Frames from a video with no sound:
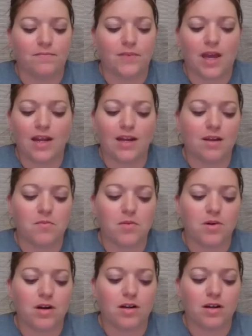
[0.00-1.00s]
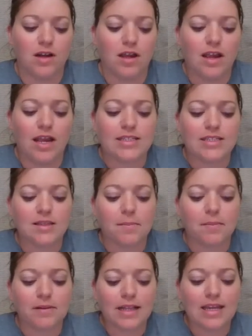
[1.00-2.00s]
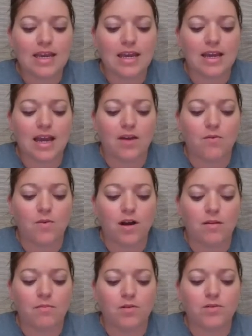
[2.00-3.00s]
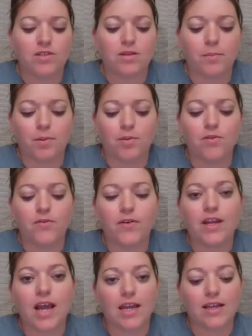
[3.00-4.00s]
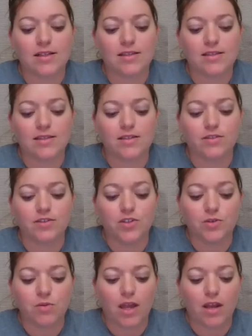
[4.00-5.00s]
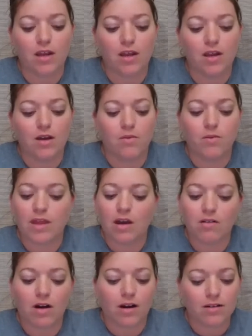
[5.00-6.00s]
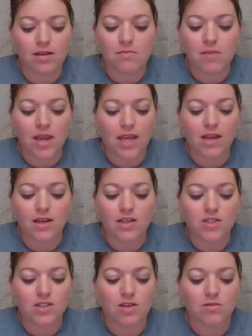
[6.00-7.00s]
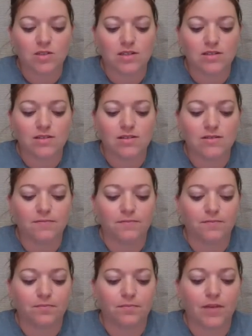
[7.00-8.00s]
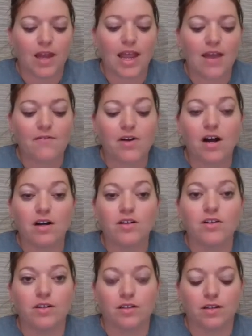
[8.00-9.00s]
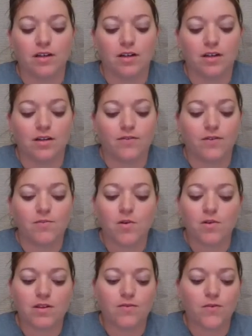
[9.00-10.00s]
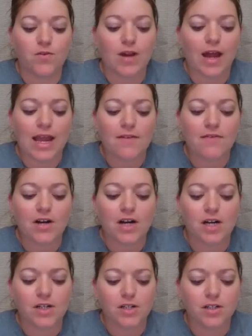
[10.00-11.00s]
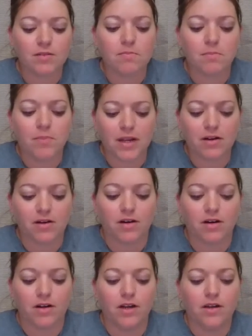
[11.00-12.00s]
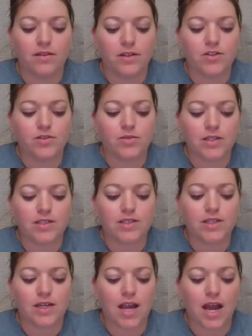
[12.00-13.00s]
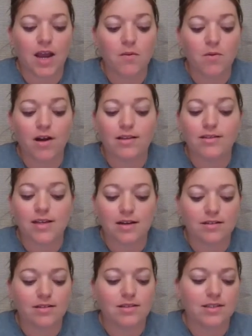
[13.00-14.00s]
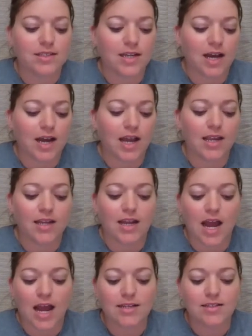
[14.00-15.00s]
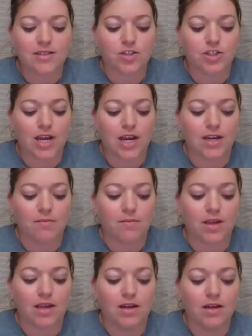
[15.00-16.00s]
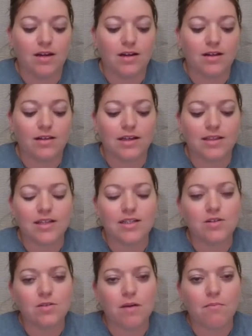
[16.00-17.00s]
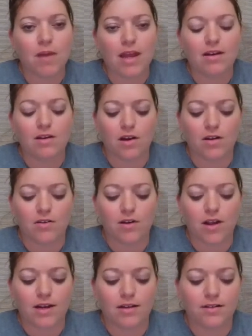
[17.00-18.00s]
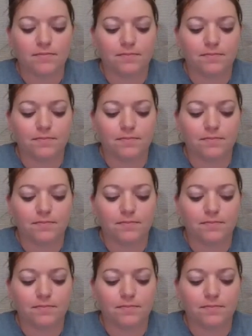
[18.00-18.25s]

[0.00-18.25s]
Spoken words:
Not anymore. It's the playing I want most, the proving I can still do it. Without Arlie making excuses, I have a hunger for more than food. I have a hunger bigger than Joyce City. I want tongues to tie and eyes to shine at me like they do at Mad Dog Craddock.